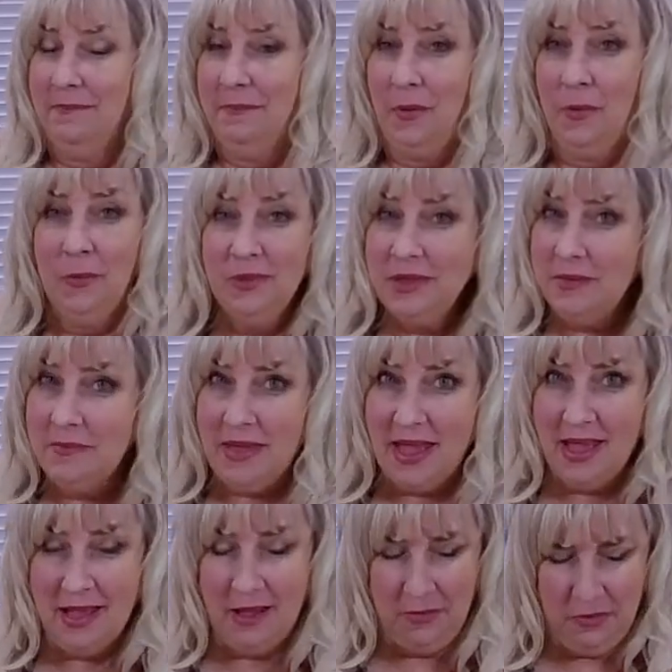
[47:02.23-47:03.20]
only
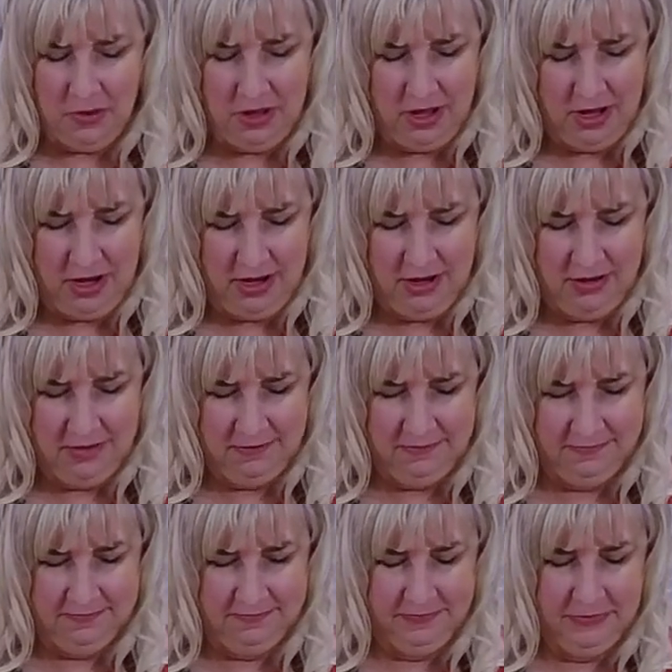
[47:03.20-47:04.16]
making one
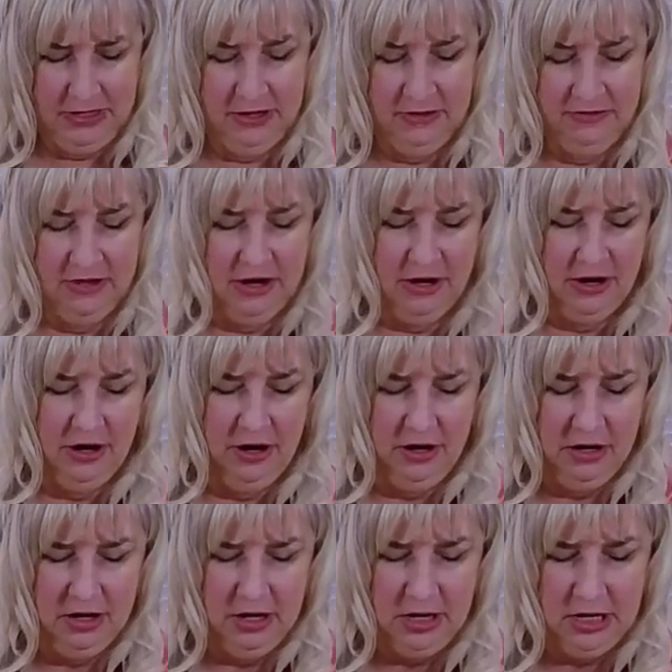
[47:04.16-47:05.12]
because
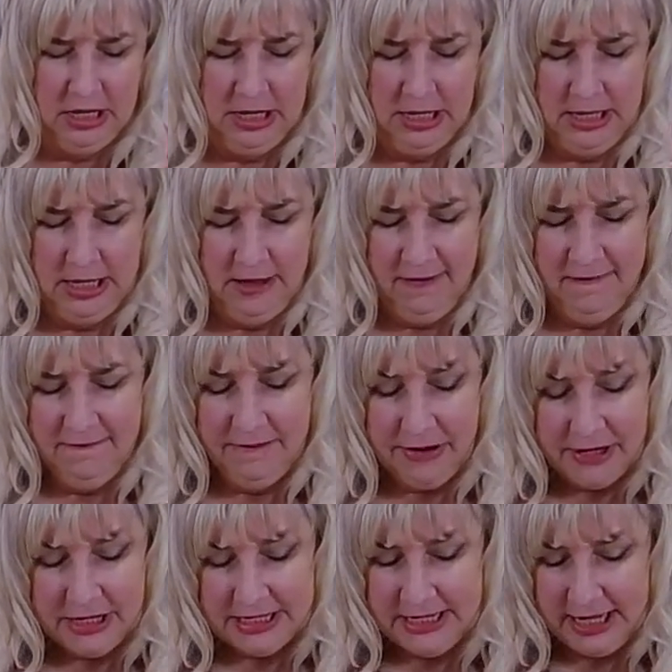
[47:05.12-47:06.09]
they're
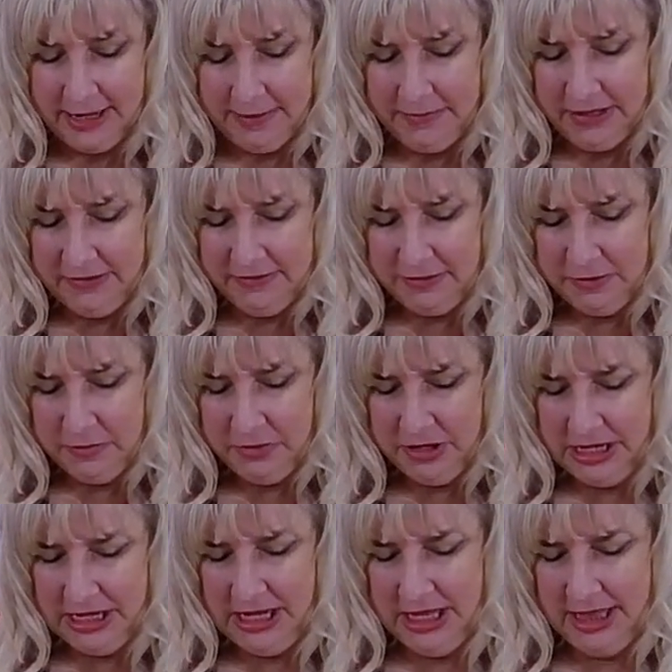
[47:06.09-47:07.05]
very time
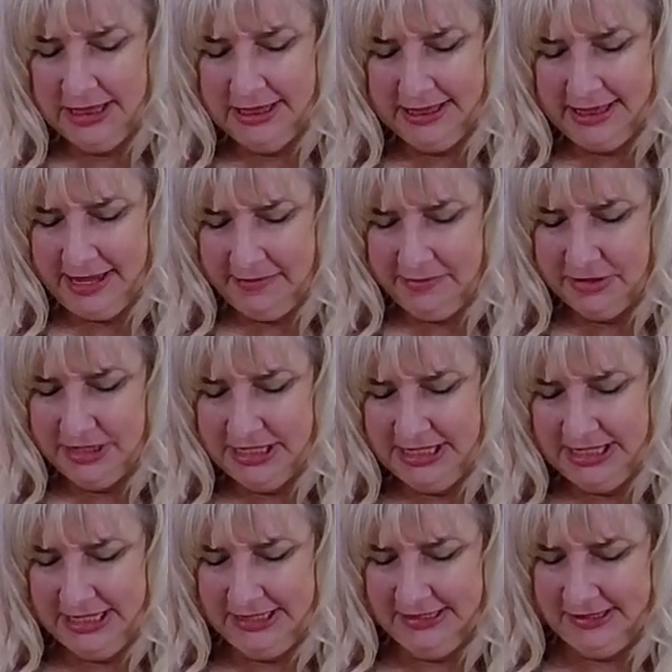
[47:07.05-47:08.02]
consuming, labor
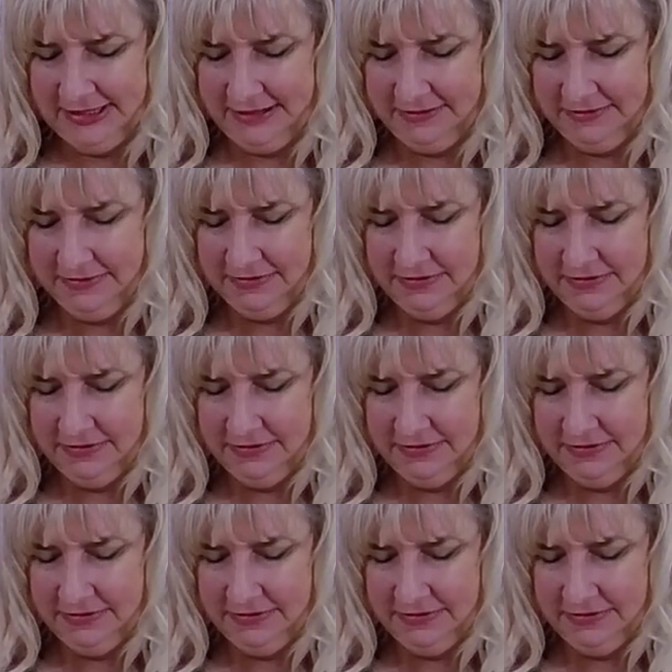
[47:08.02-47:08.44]
intensive,